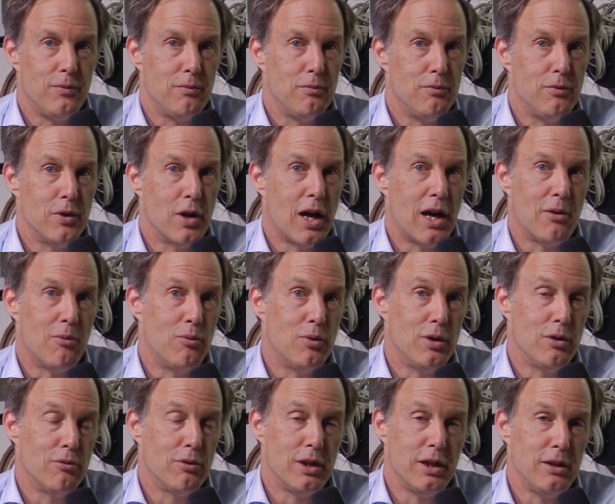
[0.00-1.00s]
not
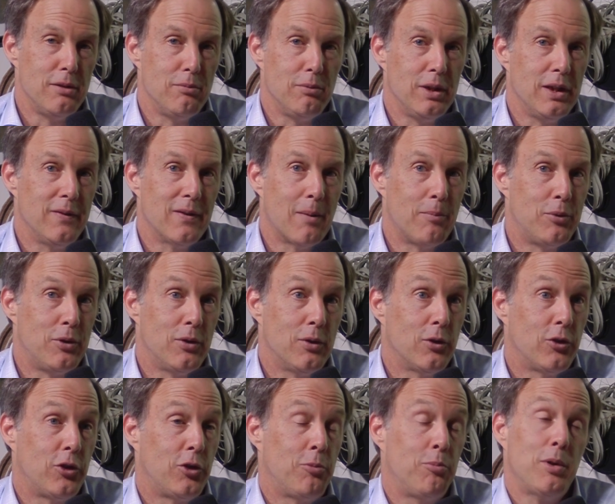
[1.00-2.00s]
really live up to the
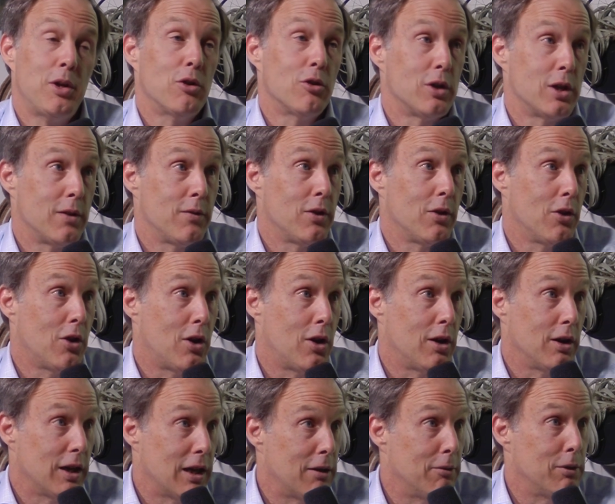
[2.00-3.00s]
spirit of the law.
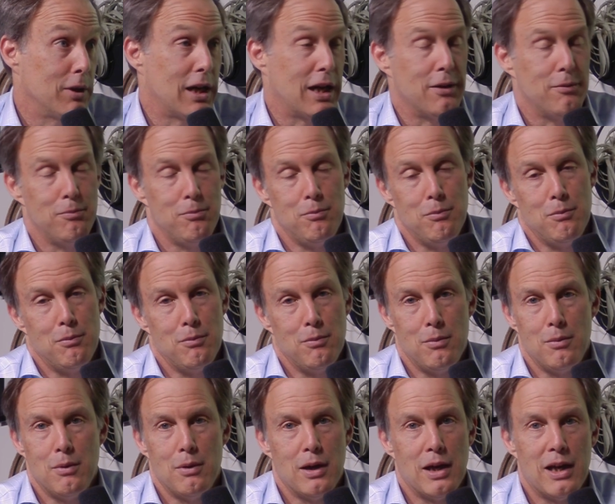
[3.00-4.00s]

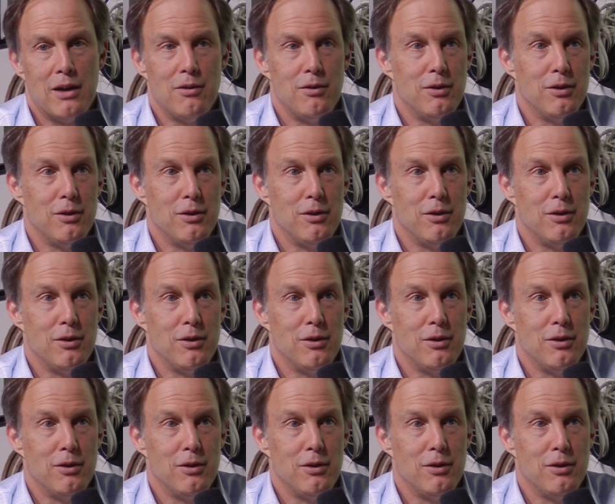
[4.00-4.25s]
I don't.